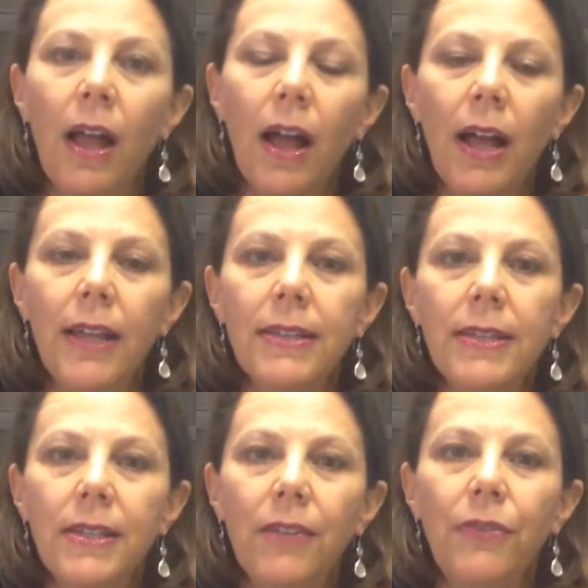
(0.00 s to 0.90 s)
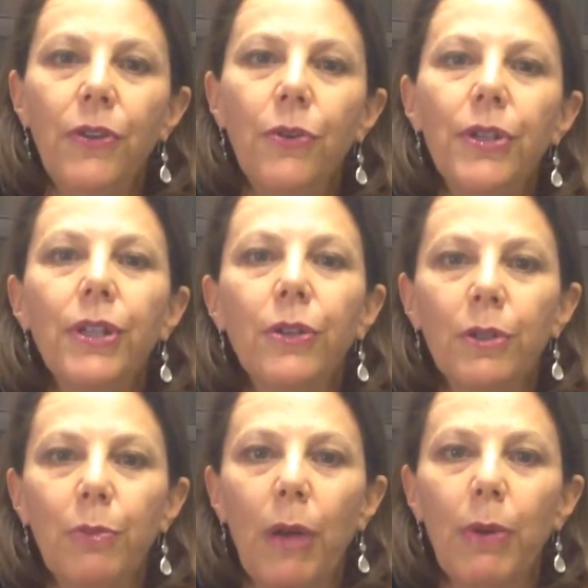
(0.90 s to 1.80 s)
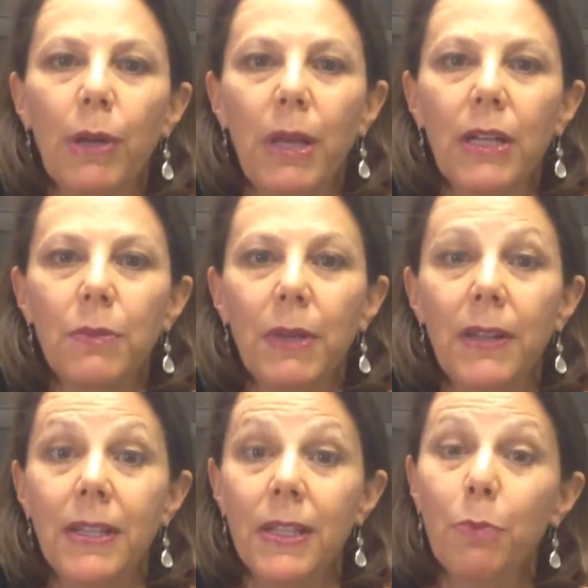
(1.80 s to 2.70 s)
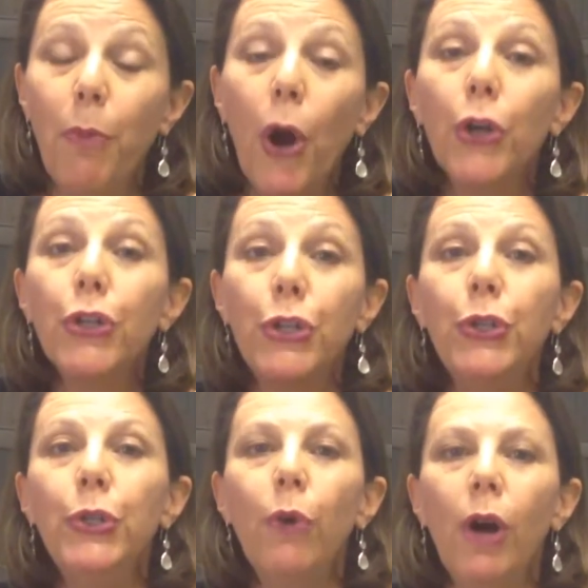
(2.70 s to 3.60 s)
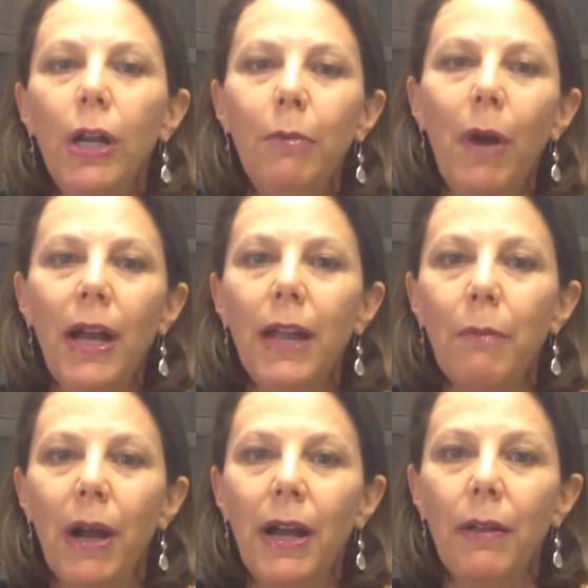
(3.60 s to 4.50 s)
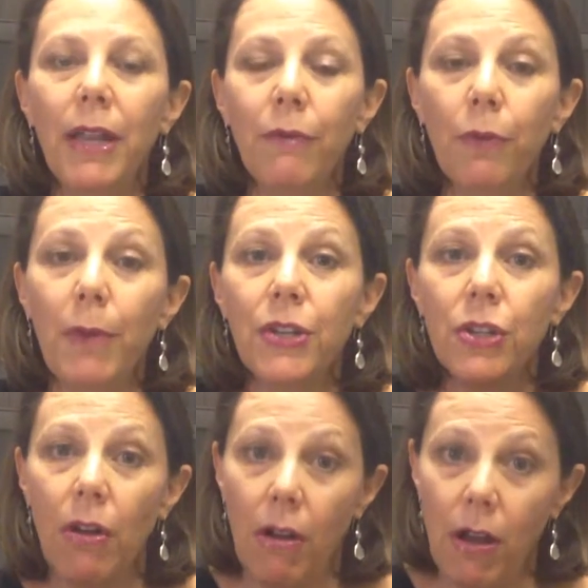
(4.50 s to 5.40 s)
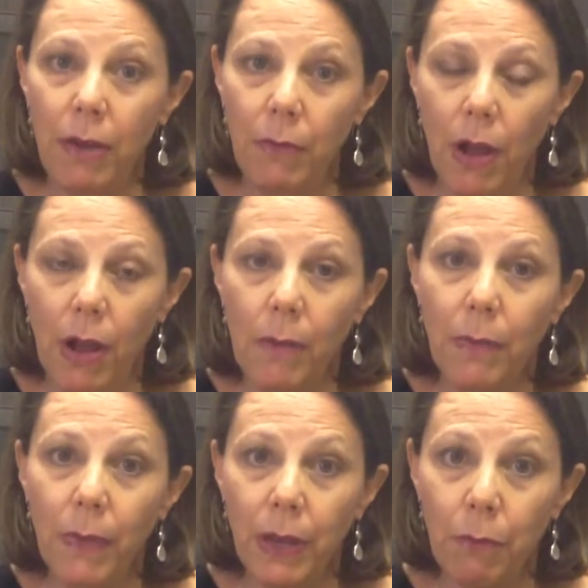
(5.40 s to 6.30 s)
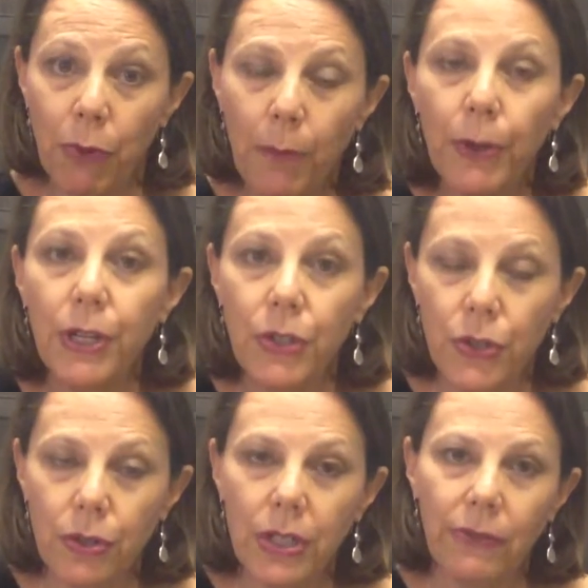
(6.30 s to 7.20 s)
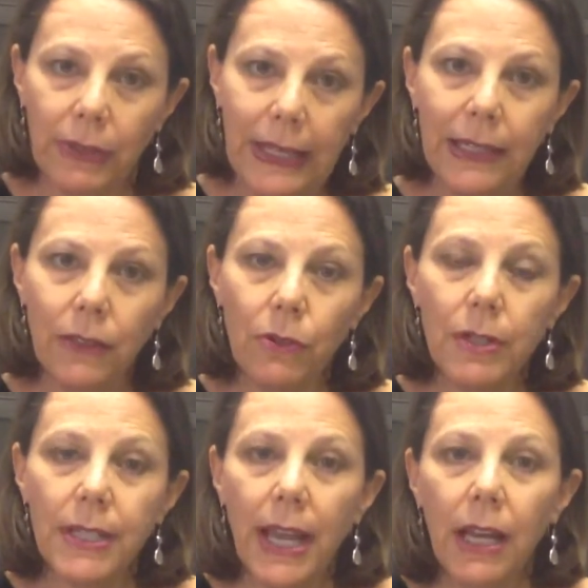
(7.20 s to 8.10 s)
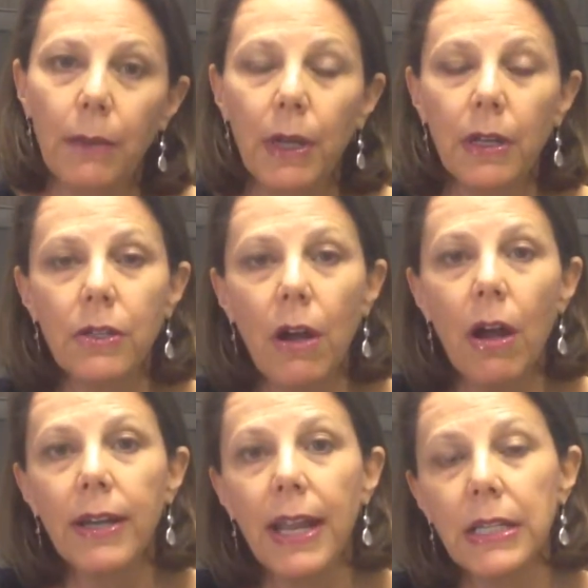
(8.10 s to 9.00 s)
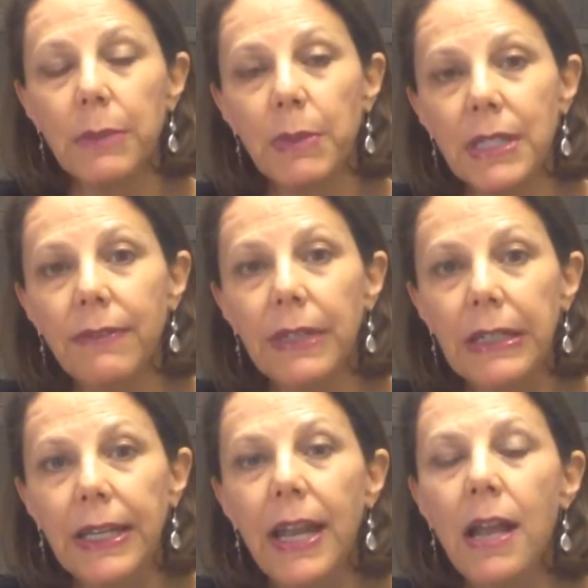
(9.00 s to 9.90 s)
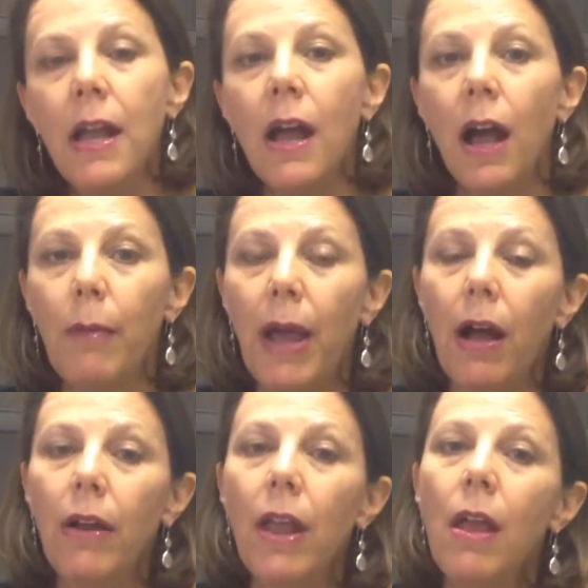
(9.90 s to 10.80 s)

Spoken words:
Hi, this is Stephanie Gordon at Gordon Property Management, and this is part 2 on my information on property insurance for landlords. And I'm going to talk now specifically about